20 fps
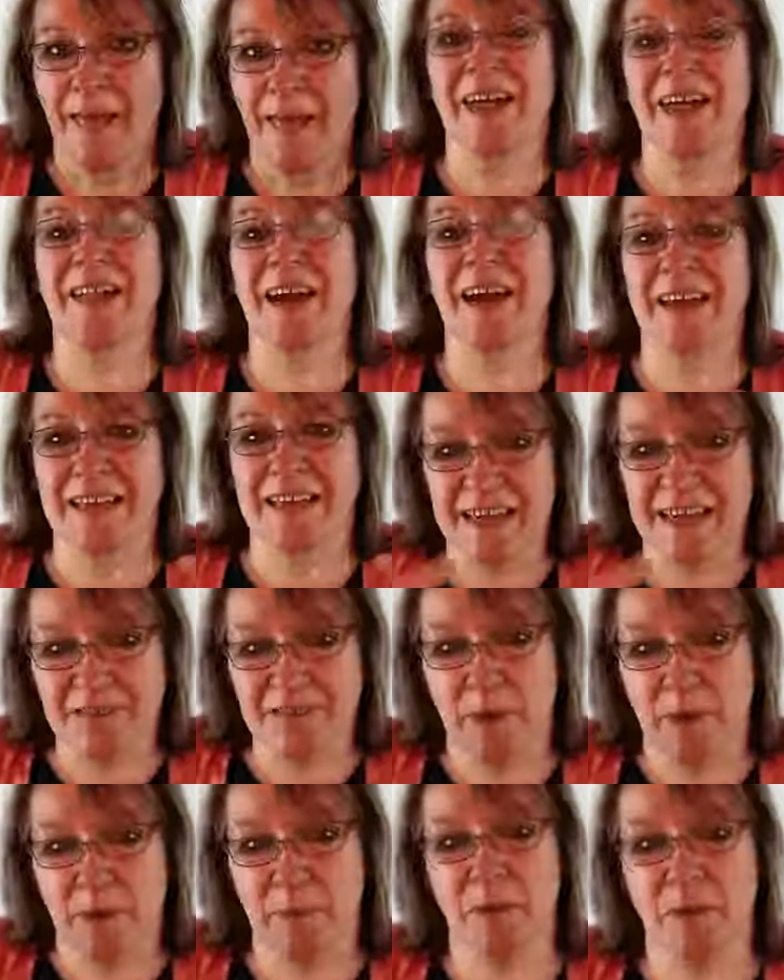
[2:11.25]
And that gets
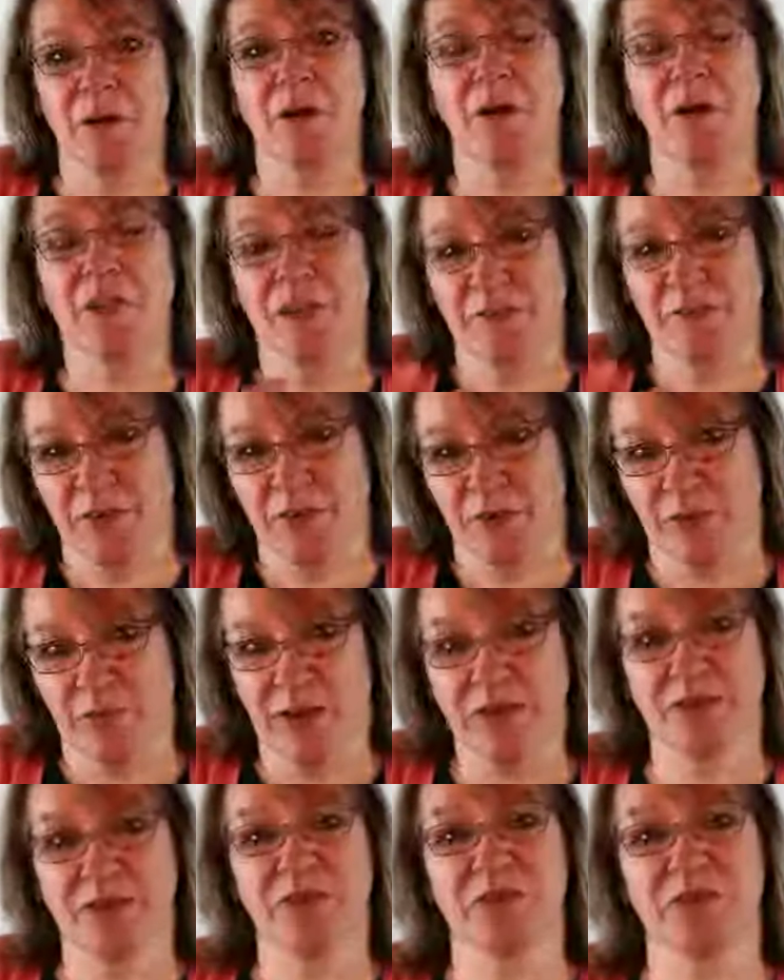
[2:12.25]
people on. They've got to
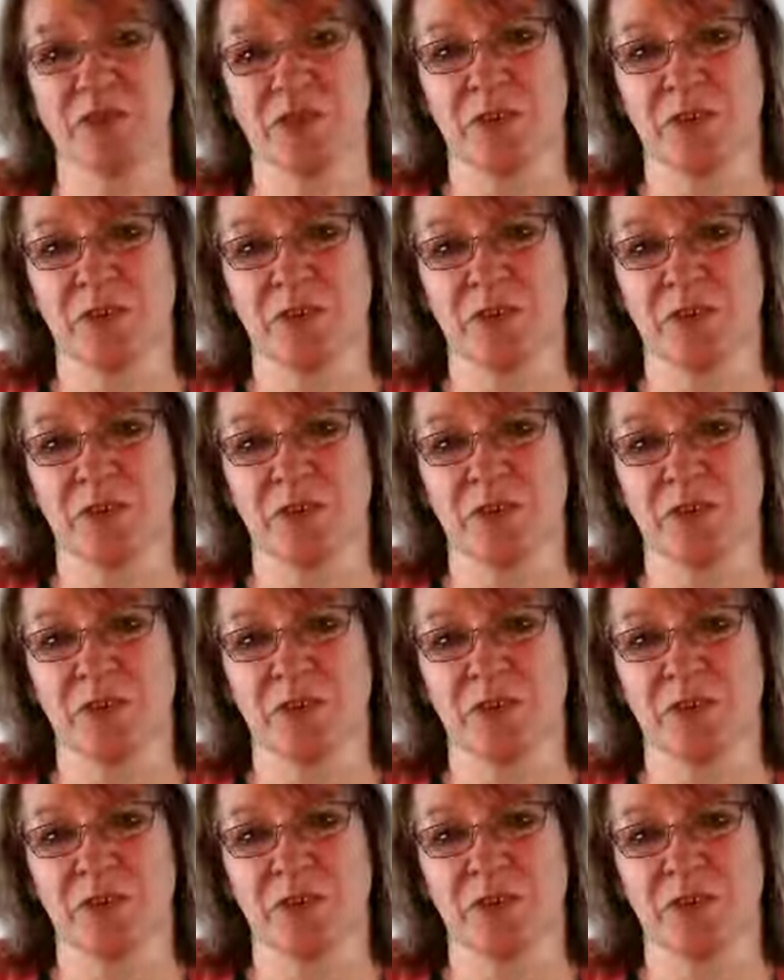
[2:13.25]
register.